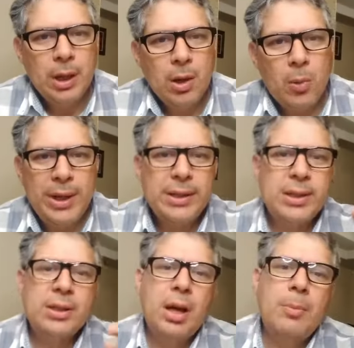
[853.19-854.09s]
We need
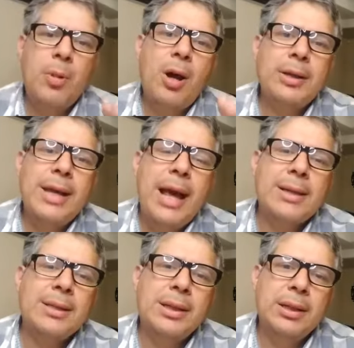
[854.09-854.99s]
to start
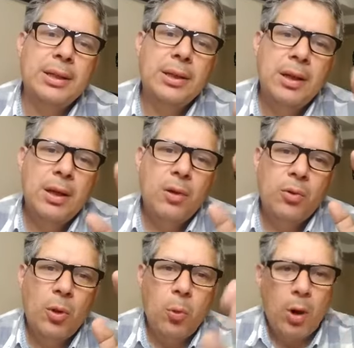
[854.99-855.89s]
broadcasting
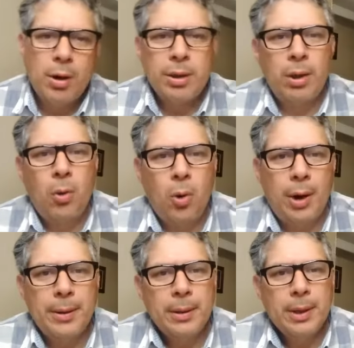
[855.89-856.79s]
the word of the Lord.